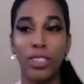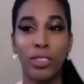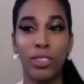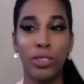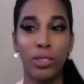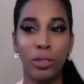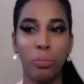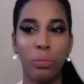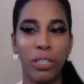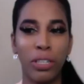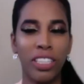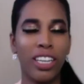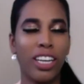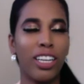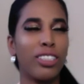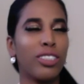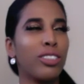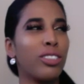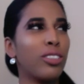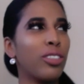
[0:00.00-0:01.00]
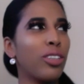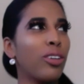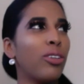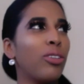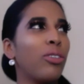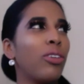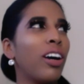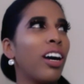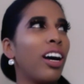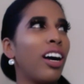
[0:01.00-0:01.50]
super young,
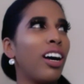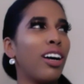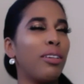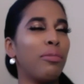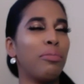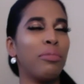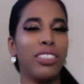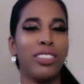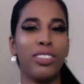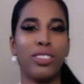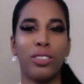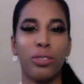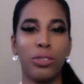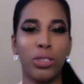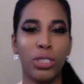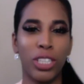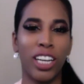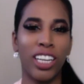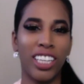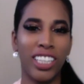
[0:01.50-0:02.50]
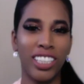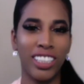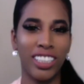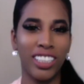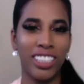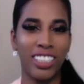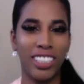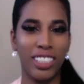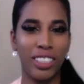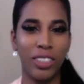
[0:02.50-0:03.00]
so it's so shocking to
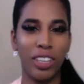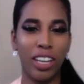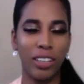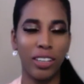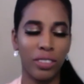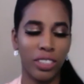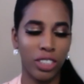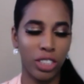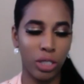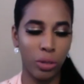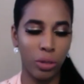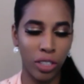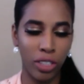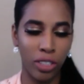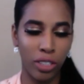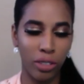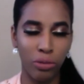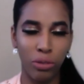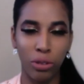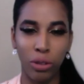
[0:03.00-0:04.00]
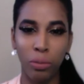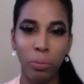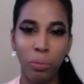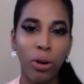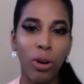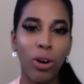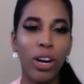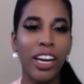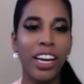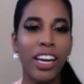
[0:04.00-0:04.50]
see you have such a wonderful
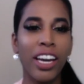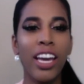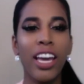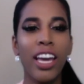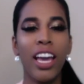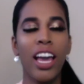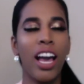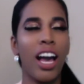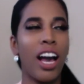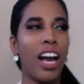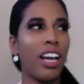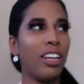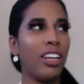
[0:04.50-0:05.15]
boy. I